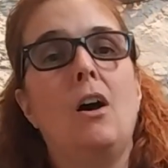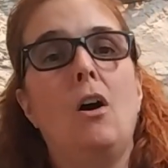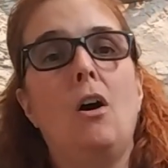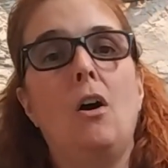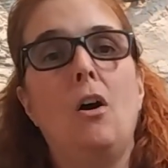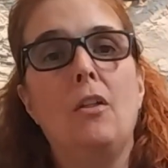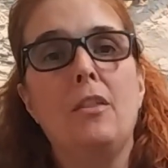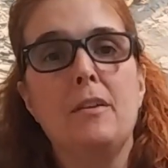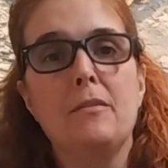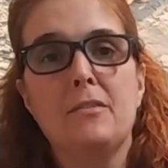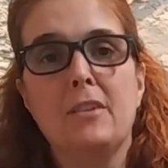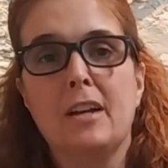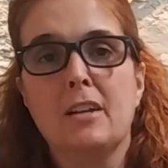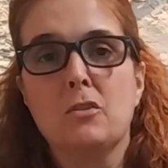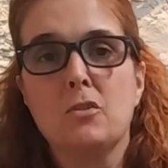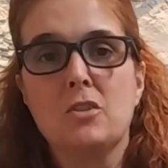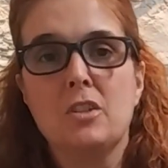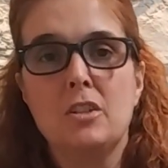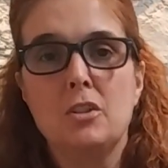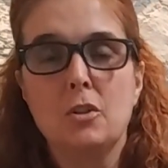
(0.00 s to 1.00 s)
All that
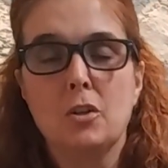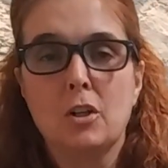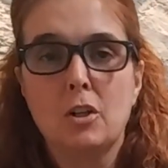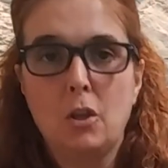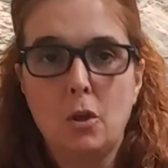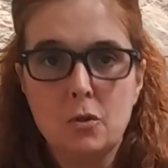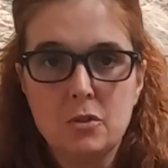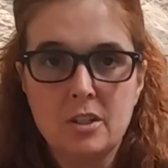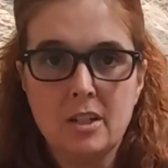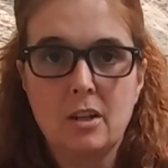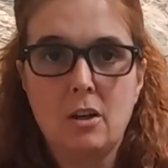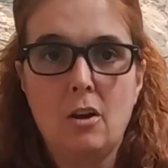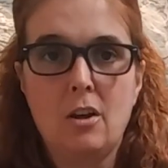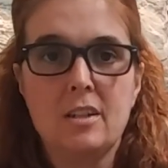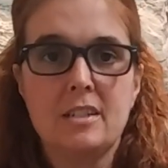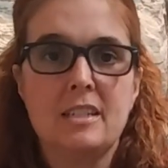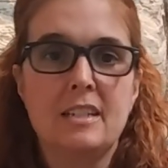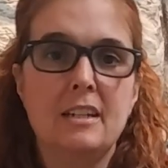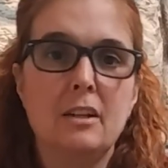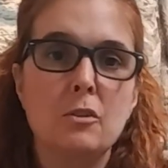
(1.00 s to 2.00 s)
factors into your closing
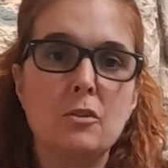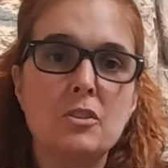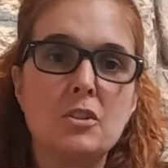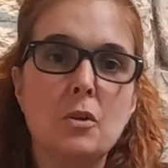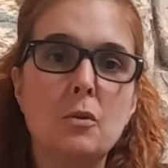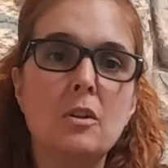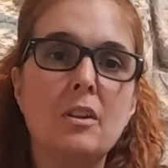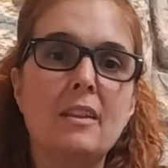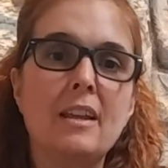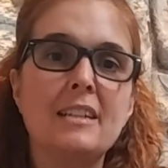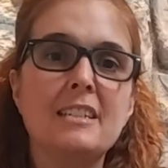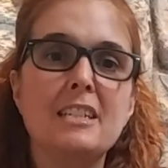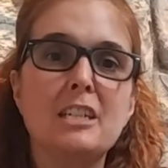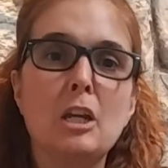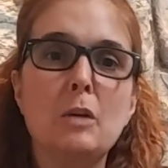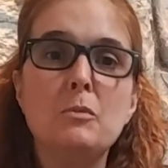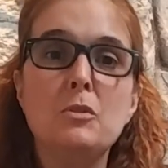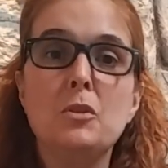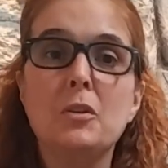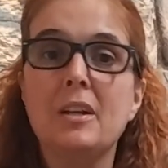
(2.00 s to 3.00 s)
costs. In Arizona, lots of
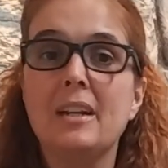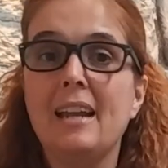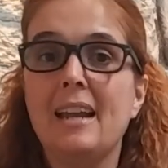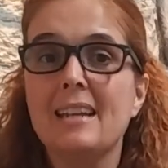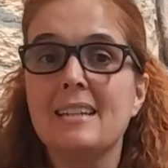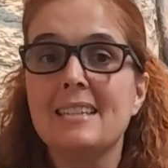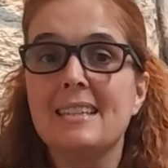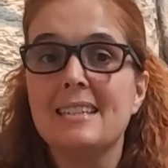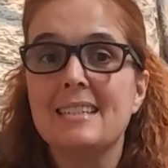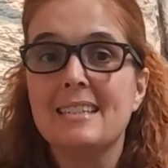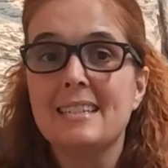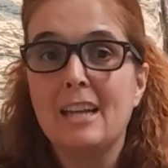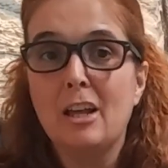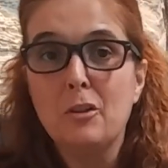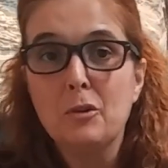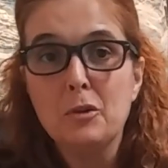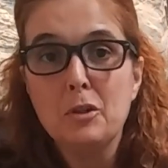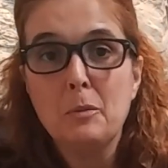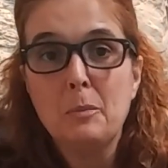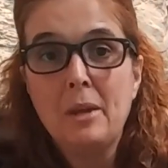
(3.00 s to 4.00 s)
times you can ask the
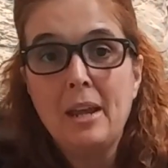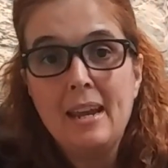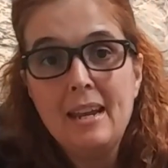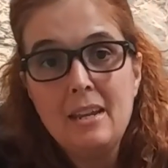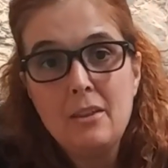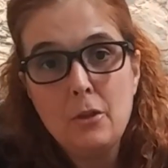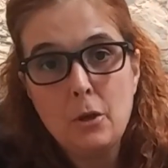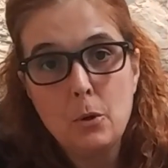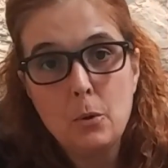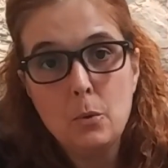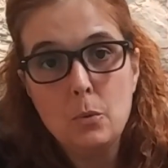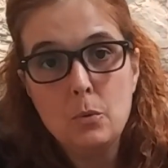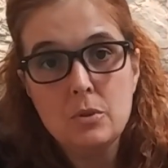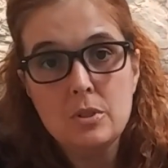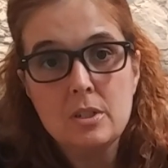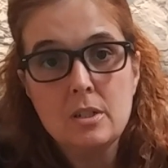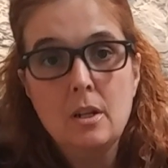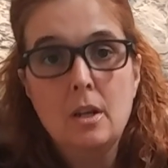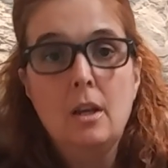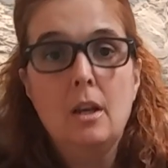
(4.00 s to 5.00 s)
seller to pay
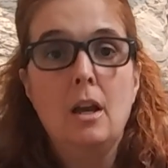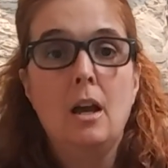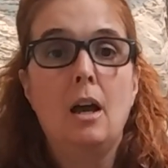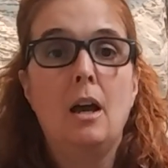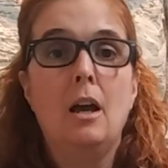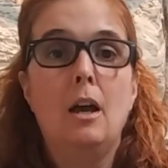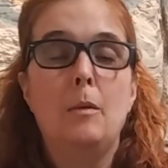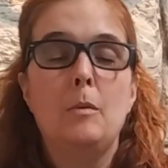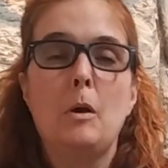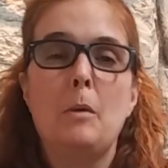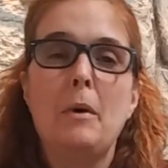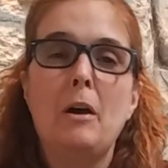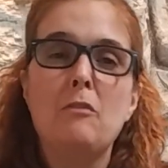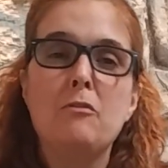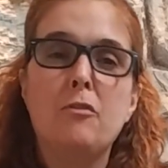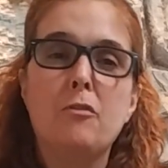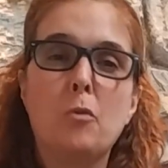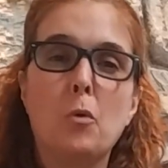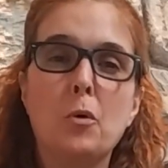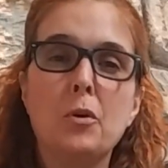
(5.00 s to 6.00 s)
those.
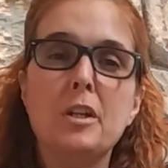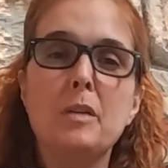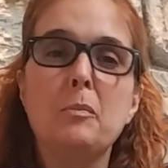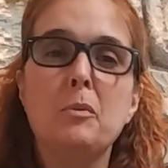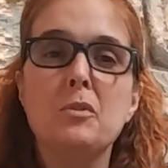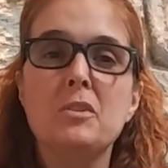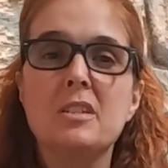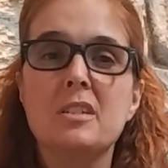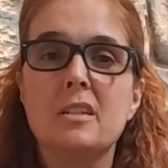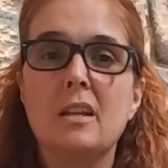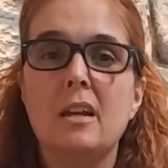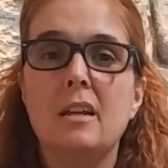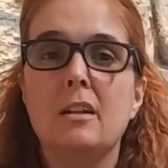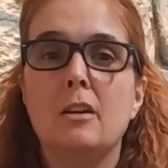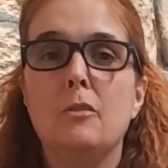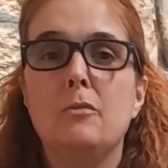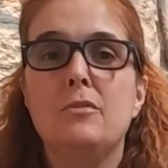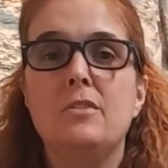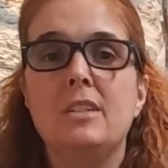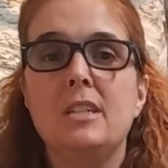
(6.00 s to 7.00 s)
About 40%
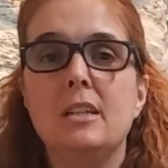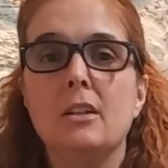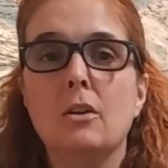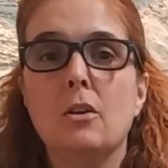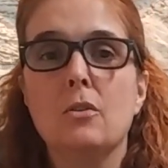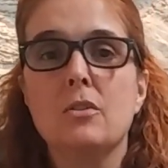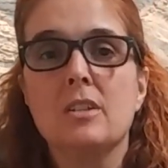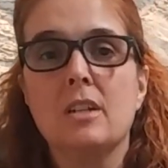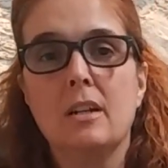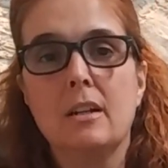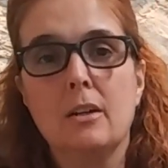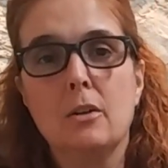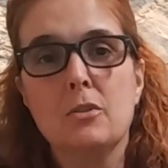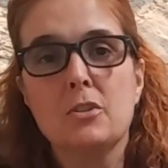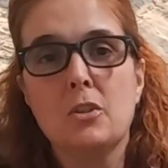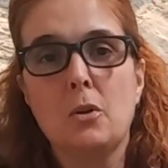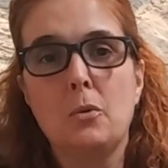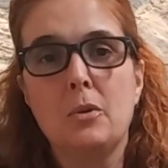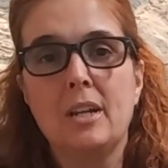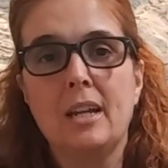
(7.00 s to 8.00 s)
of deals in
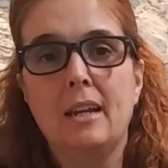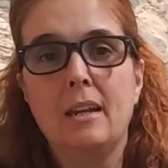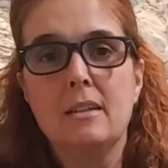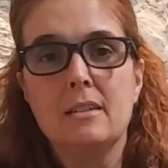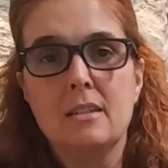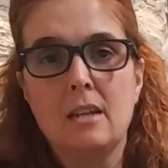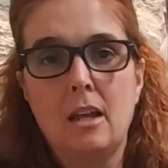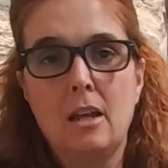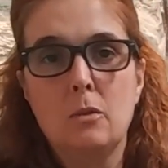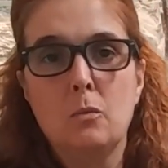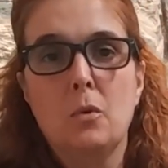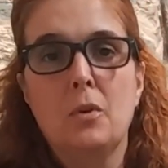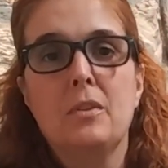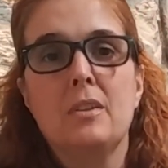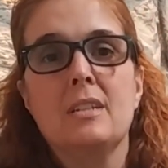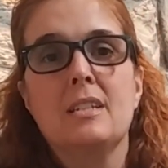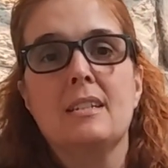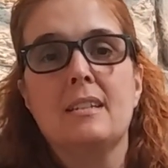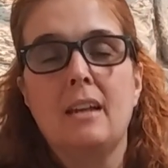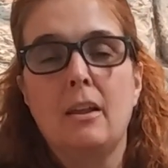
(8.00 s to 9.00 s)
Arizona get done where the
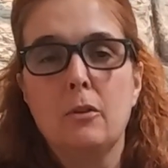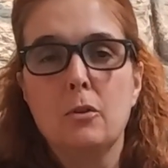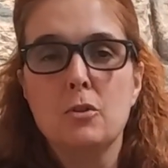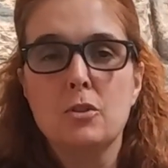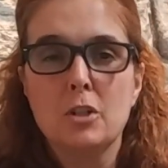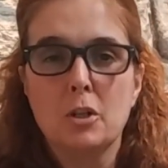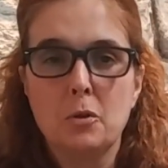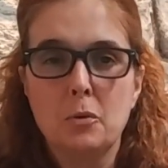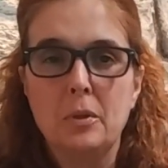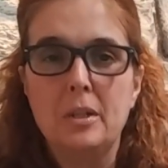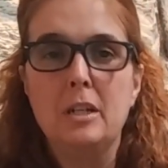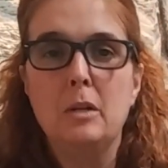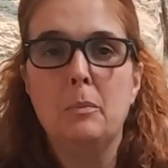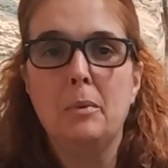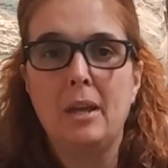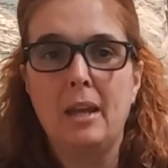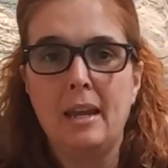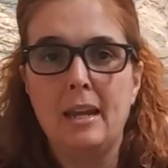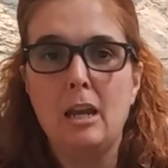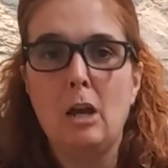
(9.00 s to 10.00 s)
sellers agree to
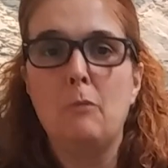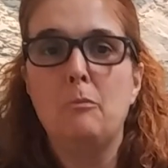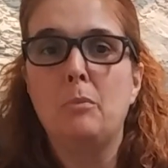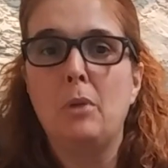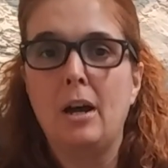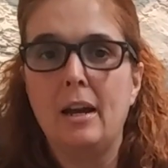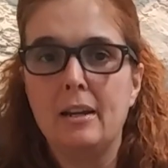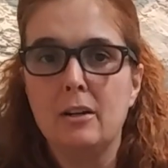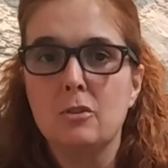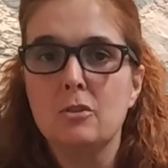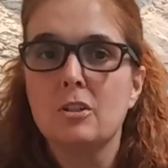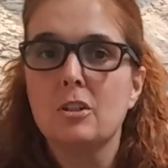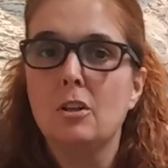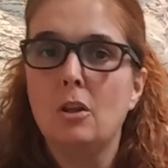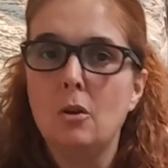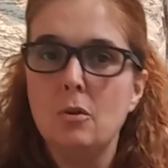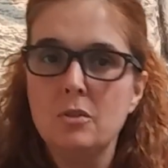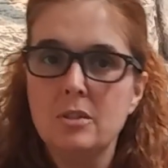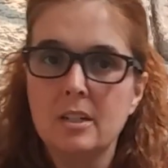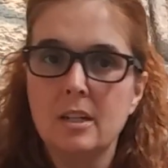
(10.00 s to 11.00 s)
pay a buyer's
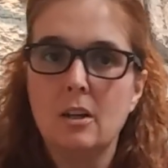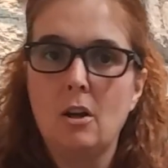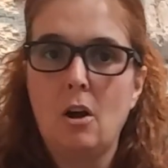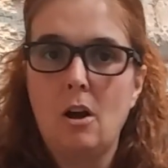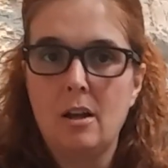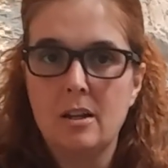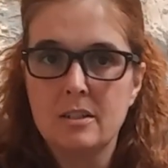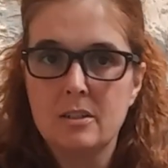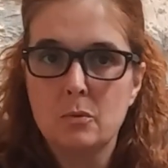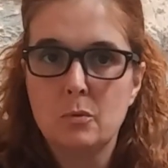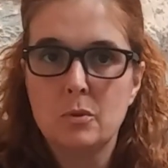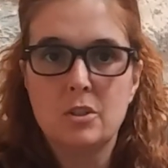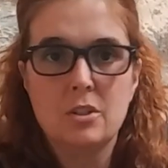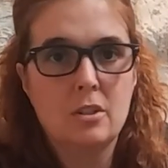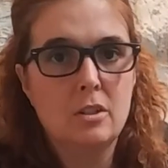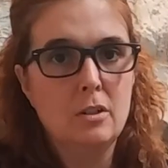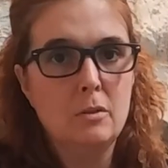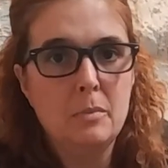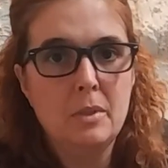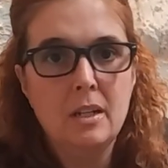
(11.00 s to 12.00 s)
closing costs, which
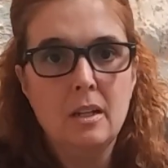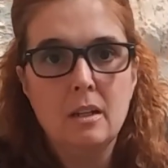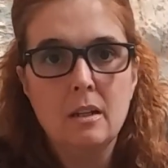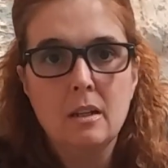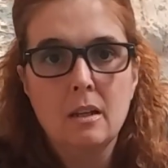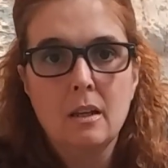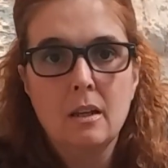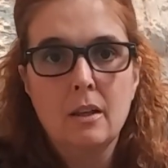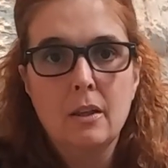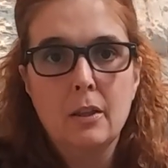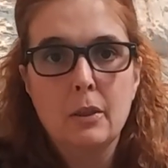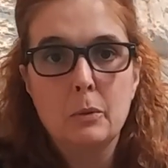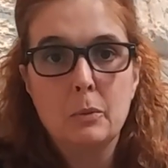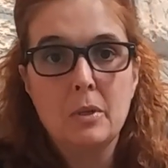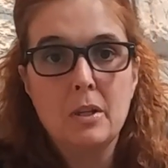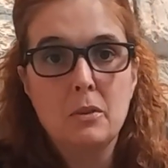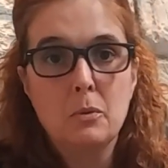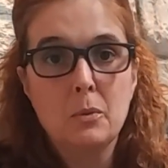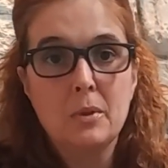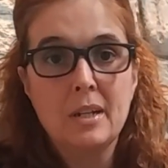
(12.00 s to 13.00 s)
could be
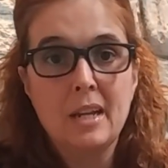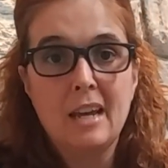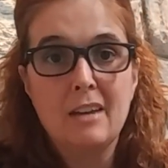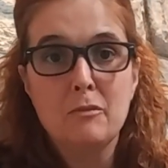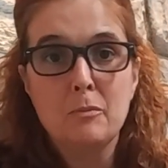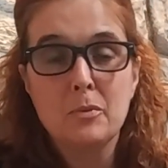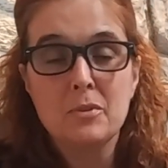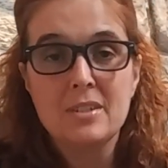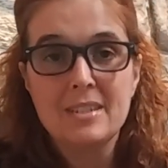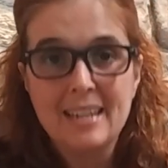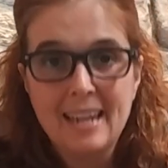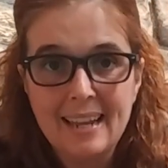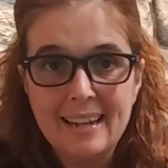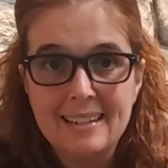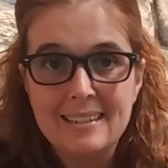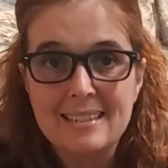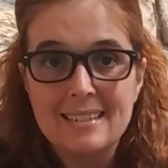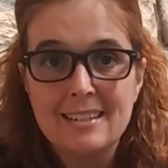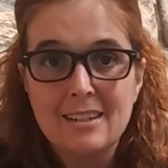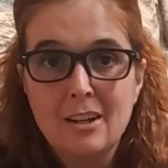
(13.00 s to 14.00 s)

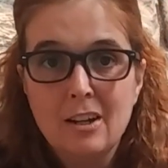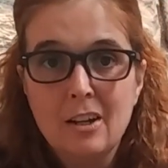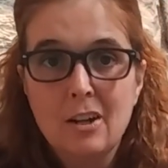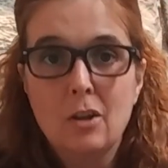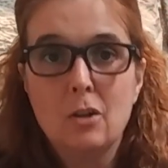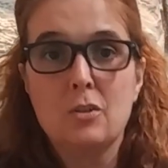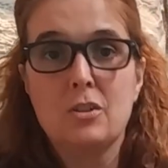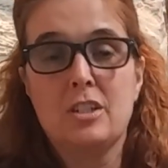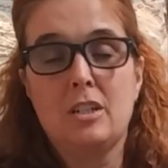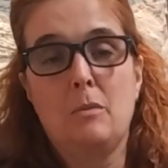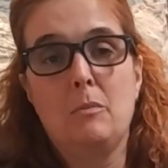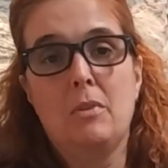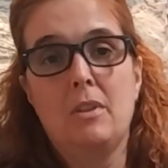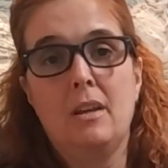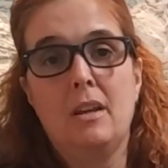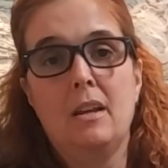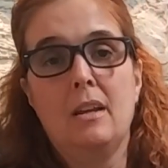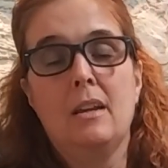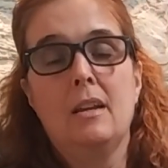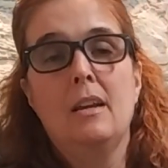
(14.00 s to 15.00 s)
3.5% or
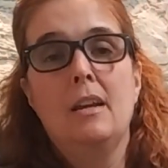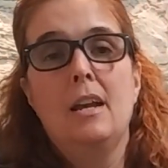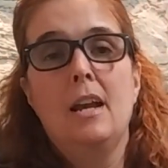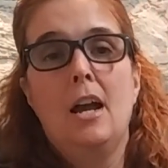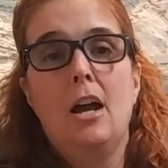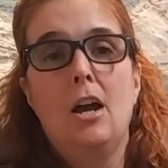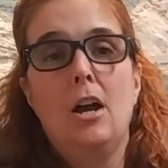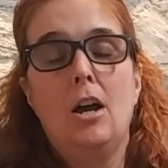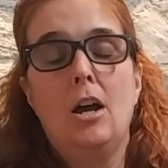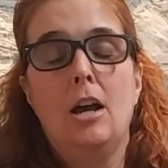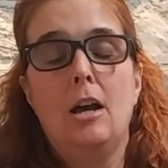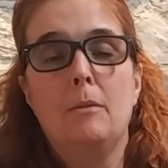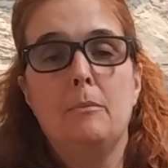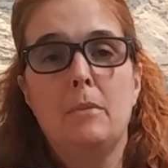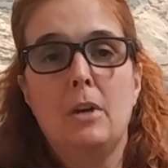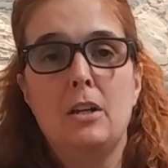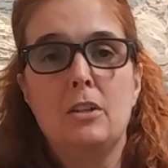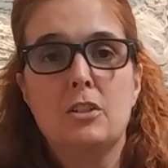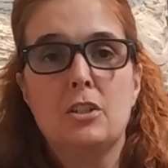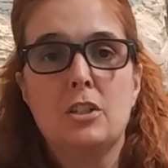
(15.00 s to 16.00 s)
something.
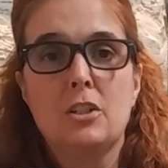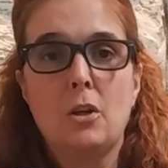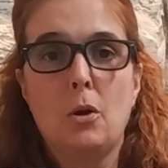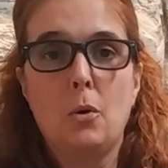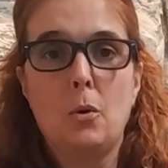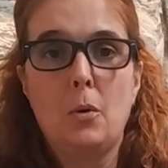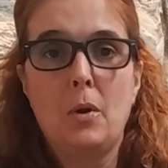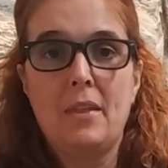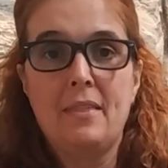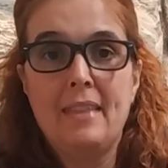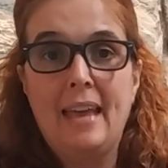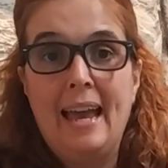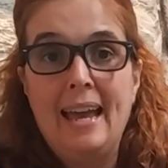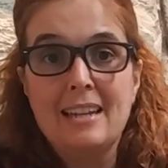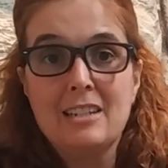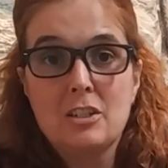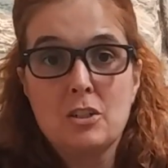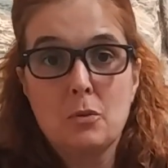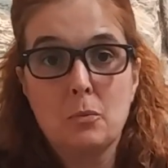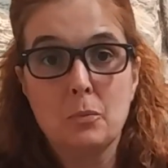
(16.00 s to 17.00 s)
So
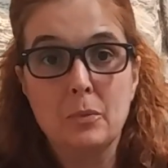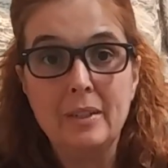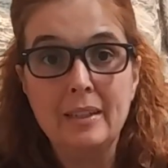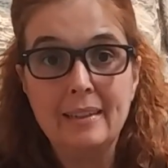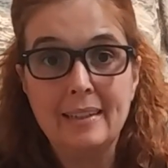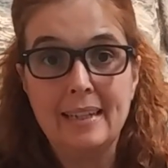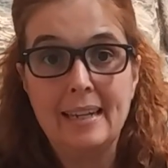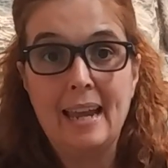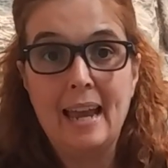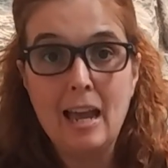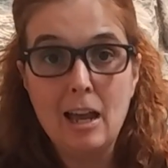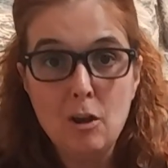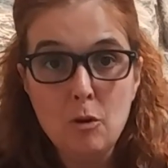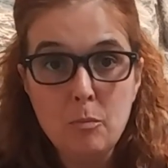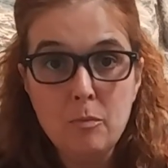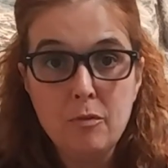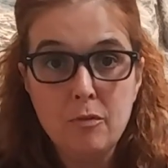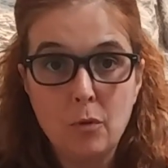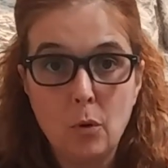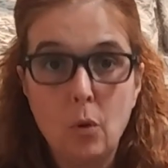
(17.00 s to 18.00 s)
that's really
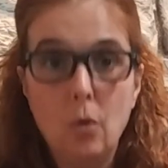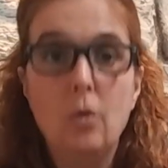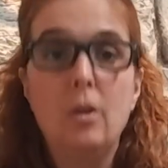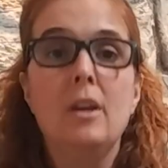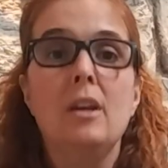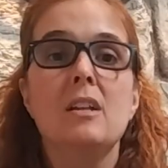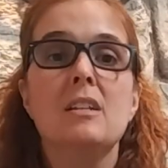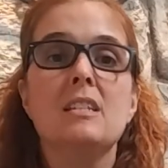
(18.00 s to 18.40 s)
helpful.